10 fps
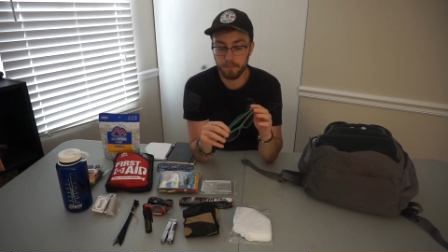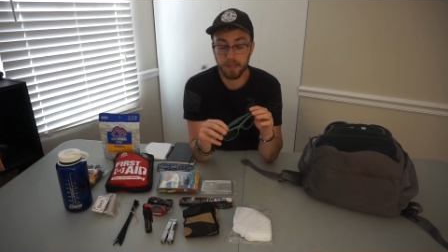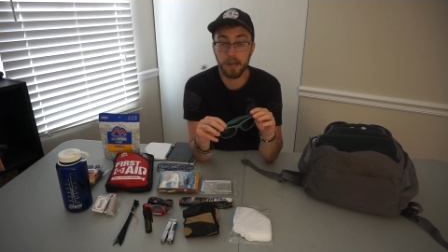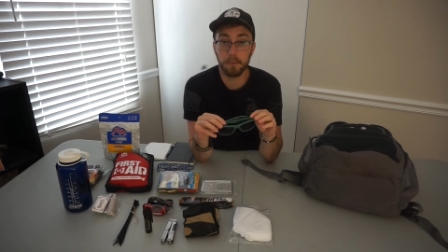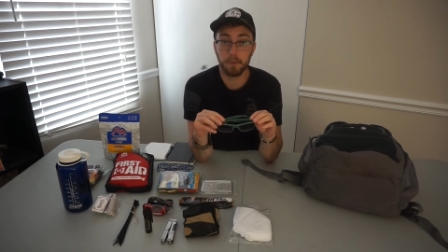
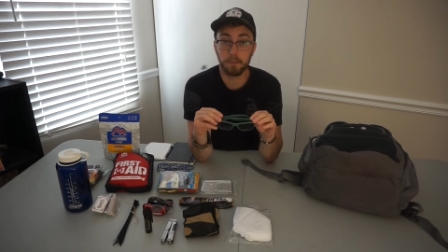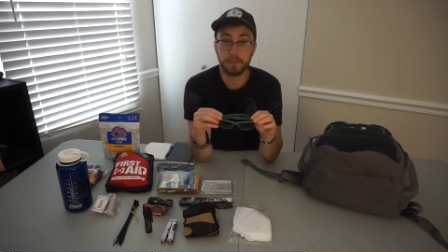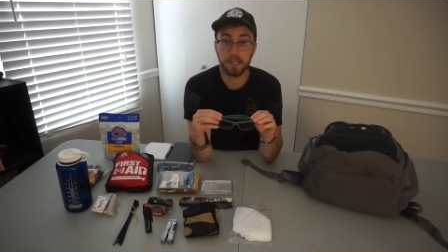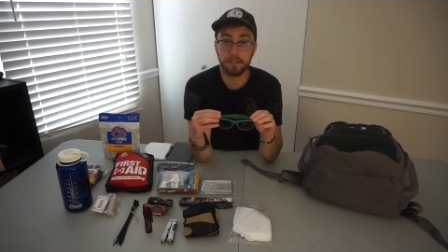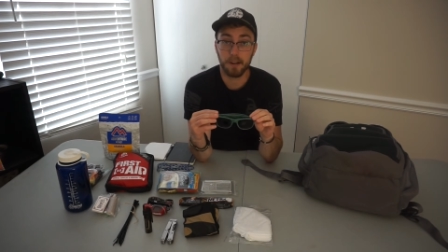being able to
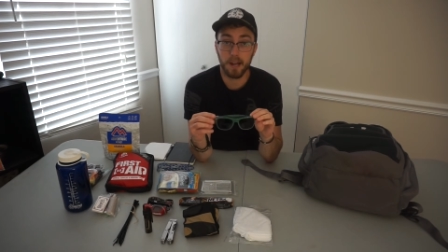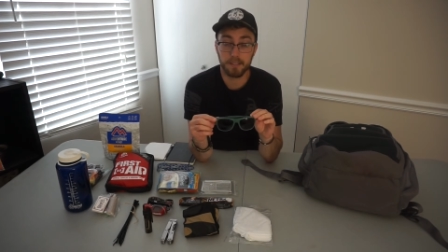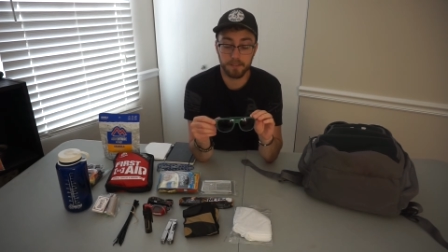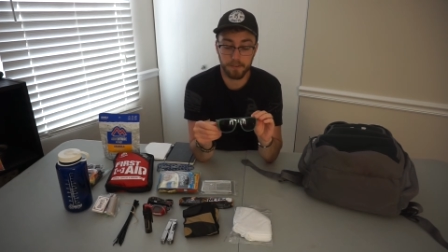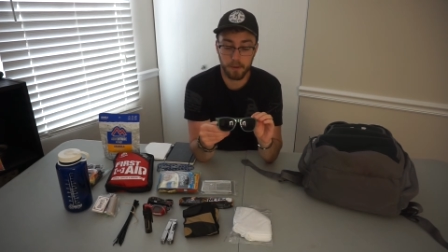protect your
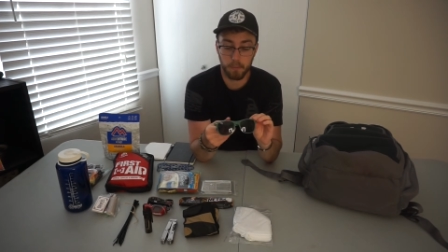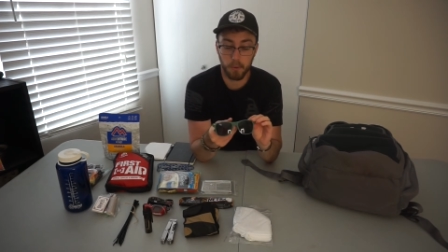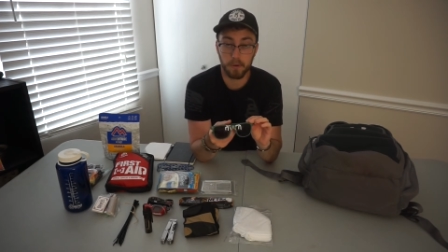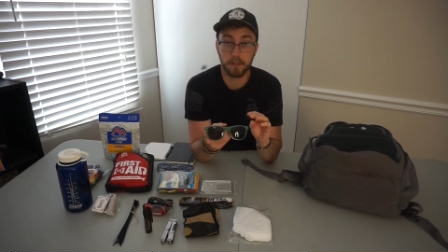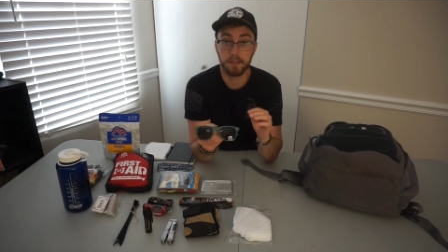eyes is very
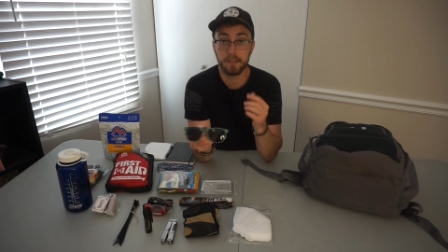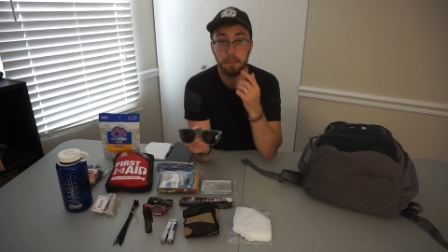important.